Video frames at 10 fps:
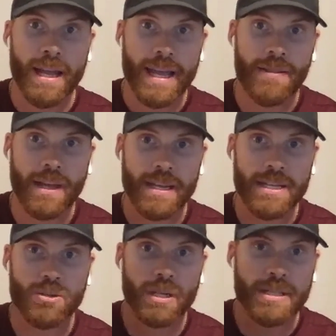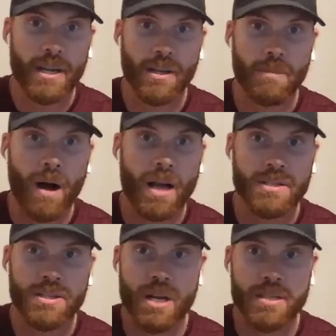and then he's going to tell you to box
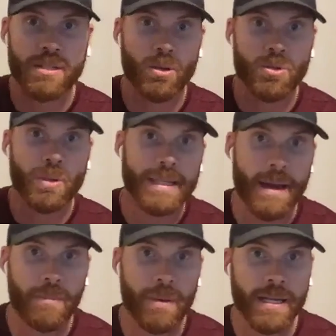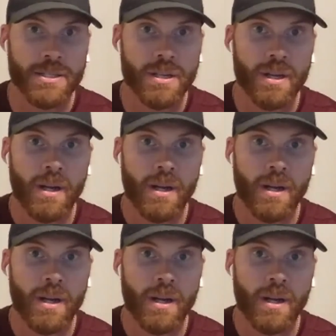adjust swing at that pitch.